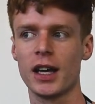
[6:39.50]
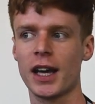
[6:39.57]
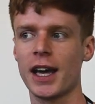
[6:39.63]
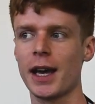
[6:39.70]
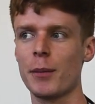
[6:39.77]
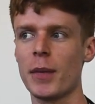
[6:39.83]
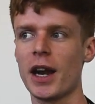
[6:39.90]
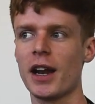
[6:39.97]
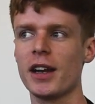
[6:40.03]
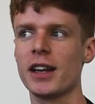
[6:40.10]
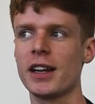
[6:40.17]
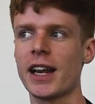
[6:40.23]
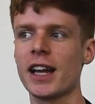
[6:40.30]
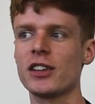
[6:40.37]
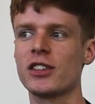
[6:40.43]
And
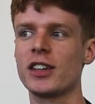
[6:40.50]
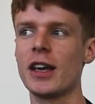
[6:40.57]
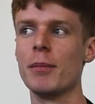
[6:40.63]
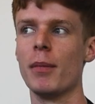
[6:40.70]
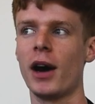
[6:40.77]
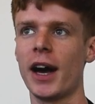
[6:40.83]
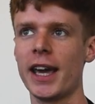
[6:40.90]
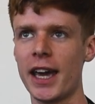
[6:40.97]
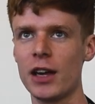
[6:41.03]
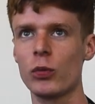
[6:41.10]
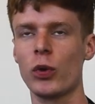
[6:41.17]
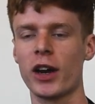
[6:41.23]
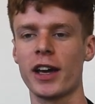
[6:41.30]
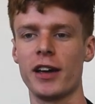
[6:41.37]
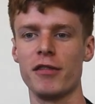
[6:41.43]
that's in my head
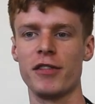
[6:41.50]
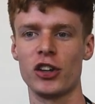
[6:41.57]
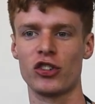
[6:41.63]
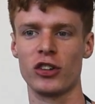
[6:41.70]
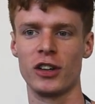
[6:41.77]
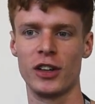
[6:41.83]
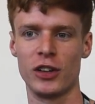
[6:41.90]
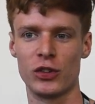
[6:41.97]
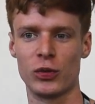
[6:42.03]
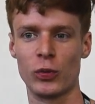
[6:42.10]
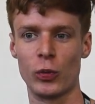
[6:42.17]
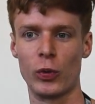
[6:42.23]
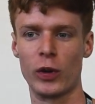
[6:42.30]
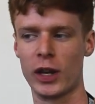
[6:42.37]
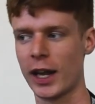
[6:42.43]
what I envision is
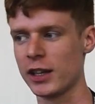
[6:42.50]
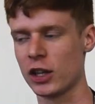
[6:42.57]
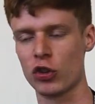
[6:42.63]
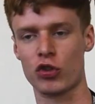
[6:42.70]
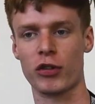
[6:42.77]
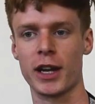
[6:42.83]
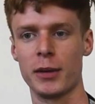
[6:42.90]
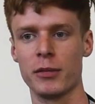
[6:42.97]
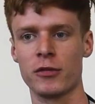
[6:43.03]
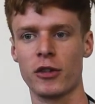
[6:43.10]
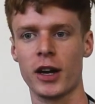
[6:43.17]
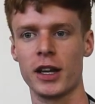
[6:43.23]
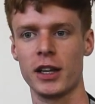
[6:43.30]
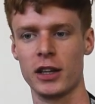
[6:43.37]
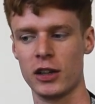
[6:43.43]
like the dream,
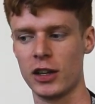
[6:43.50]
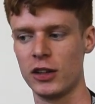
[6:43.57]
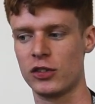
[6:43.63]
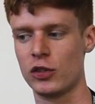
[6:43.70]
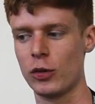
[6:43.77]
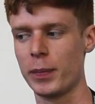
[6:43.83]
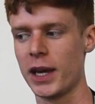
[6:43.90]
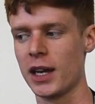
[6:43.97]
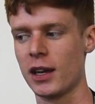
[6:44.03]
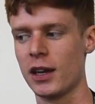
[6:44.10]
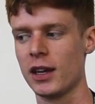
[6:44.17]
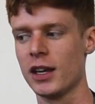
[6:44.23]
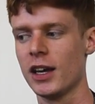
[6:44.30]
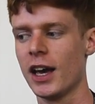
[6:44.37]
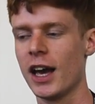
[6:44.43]
right? Is to be in
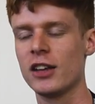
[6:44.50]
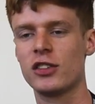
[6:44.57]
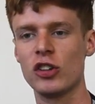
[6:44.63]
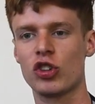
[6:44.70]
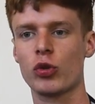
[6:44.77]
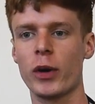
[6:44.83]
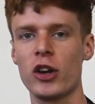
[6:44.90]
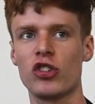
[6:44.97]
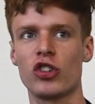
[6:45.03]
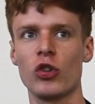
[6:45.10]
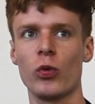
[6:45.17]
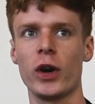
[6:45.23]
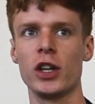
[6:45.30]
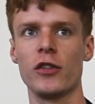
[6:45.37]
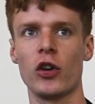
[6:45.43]
a
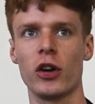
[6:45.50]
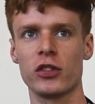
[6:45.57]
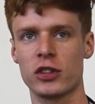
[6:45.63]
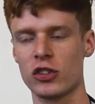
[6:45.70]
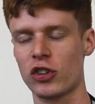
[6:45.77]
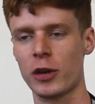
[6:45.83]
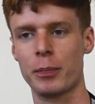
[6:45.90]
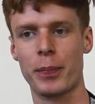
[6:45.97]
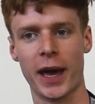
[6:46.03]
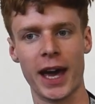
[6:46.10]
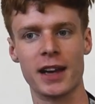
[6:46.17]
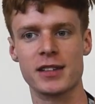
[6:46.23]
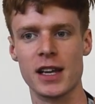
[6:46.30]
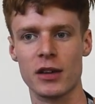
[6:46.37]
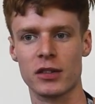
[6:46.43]
situation where you've got such a
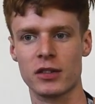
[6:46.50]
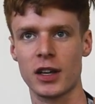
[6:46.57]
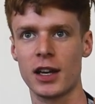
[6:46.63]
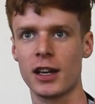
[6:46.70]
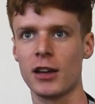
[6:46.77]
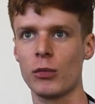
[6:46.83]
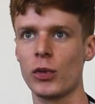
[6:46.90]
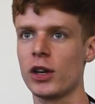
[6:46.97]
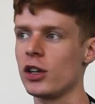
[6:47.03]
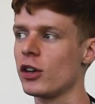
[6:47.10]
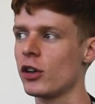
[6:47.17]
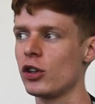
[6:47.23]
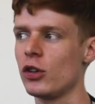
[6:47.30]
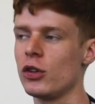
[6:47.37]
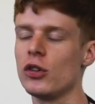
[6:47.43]
packed out stadium where
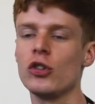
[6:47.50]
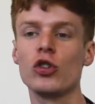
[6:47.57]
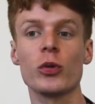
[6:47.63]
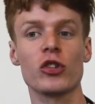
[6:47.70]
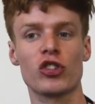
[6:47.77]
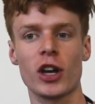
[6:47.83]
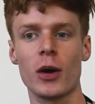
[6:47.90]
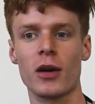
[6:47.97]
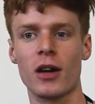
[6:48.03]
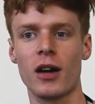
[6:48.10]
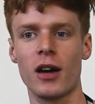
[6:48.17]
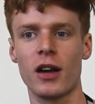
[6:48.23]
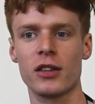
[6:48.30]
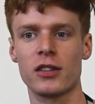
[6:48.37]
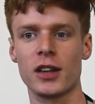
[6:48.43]
you do a
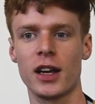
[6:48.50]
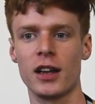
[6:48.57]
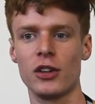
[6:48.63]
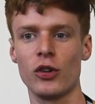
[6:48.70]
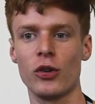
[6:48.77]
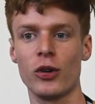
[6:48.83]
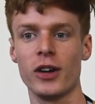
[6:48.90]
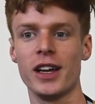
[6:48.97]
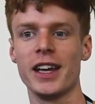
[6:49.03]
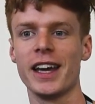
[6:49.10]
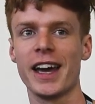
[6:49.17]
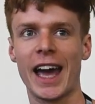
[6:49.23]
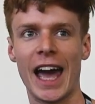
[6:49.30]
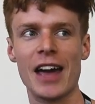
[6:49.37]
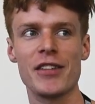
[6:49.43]
shoutcast and you're
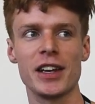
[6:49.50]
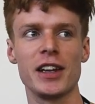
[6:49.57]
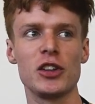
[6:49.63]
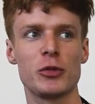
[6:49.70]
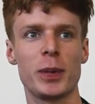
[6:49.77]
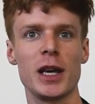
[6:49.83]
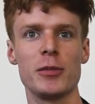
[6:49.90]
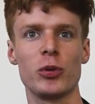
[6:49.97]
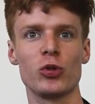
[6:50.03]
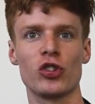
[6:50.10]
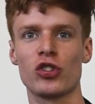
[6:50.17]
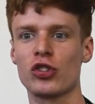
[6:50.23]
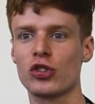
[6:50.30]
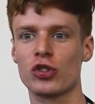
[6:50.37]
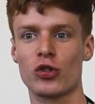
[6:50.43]
having these people
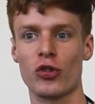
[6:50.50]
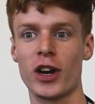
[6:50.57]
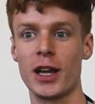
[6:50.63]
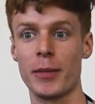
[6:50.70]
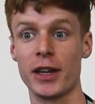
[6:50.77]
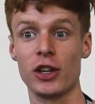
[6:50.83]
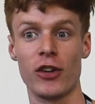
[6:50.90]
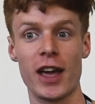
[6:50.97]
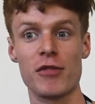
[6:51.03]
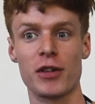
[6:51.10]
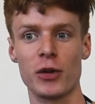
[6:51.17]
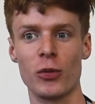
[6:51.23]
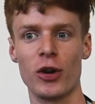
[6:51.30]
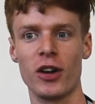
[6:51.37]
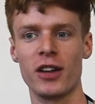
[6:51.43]
just scream at your
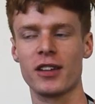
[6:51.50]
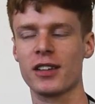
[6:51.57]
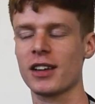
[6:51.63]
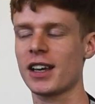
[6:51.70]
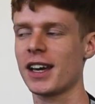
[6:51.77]
every word.